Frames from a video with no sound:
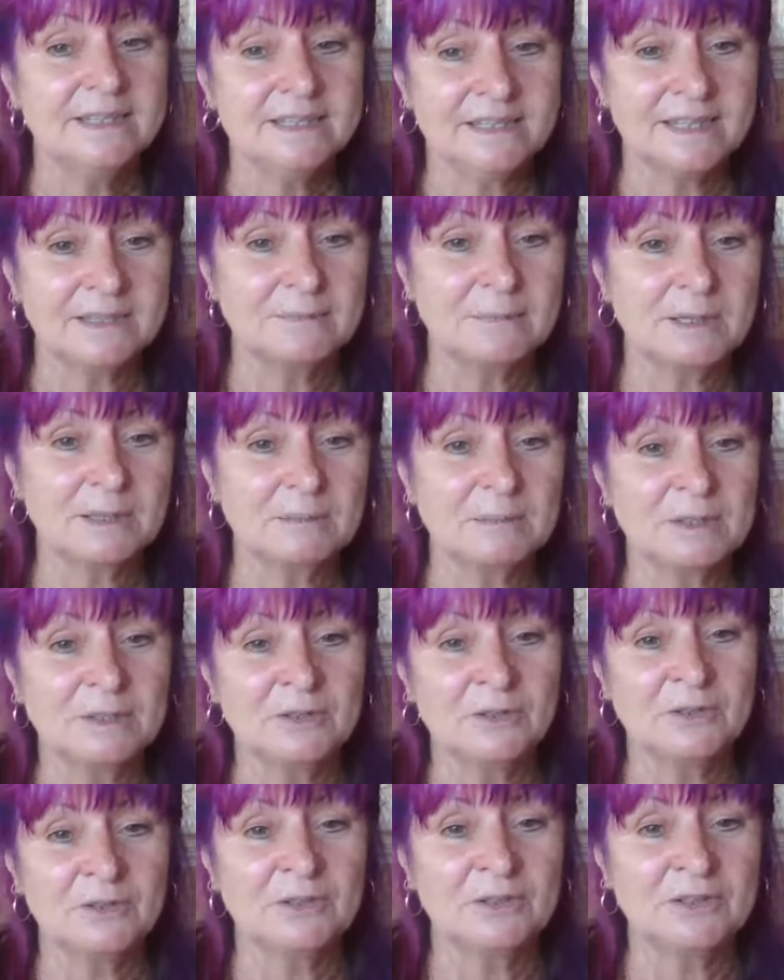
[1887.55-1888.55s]
keep coming
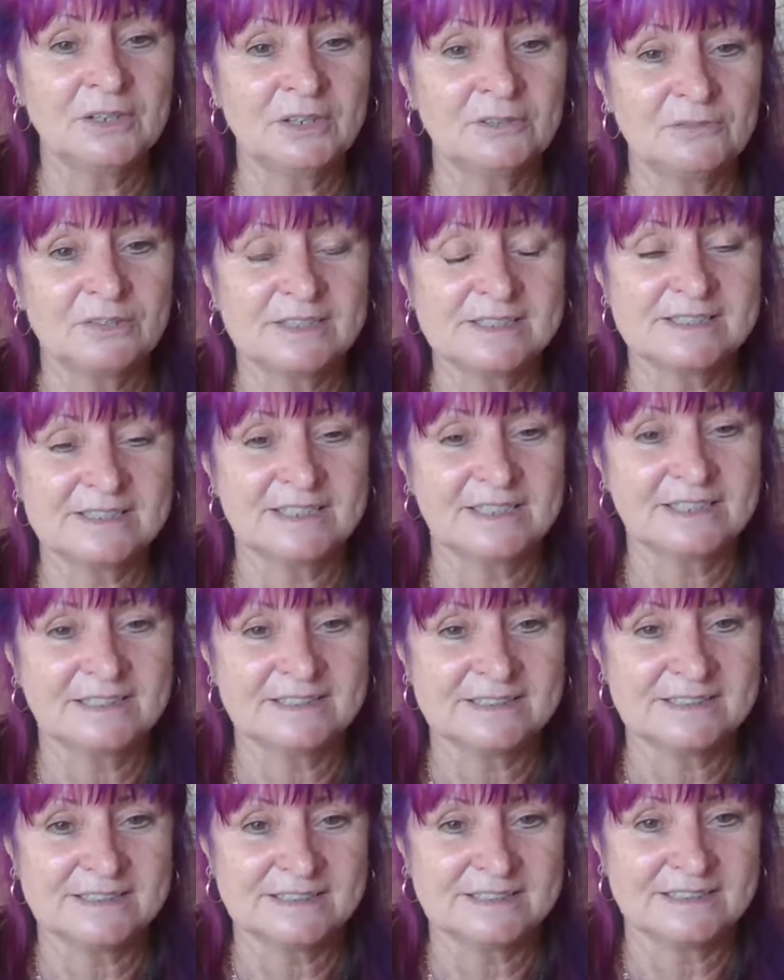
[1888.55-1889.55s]
on every
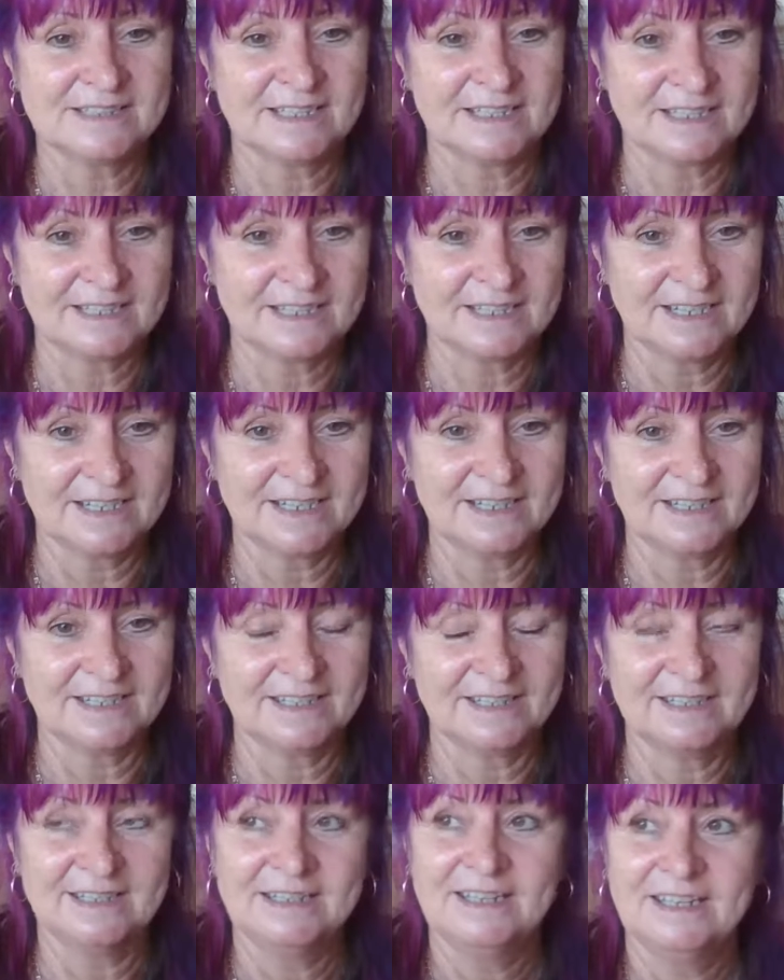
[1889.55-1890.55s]
second
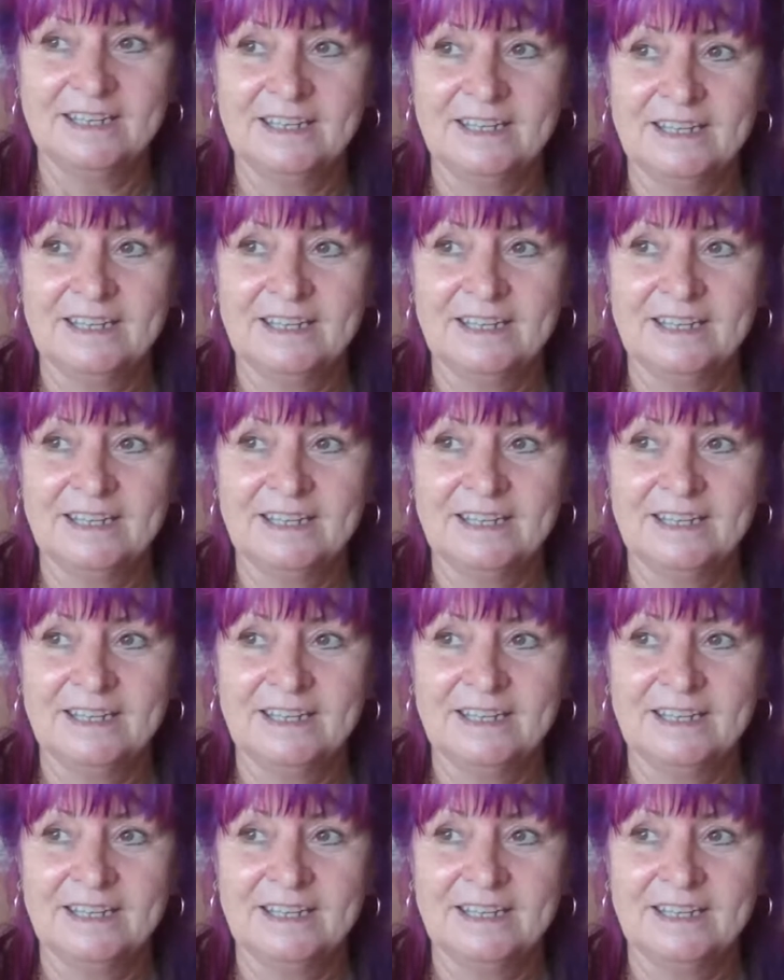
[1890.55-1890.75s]
Saturday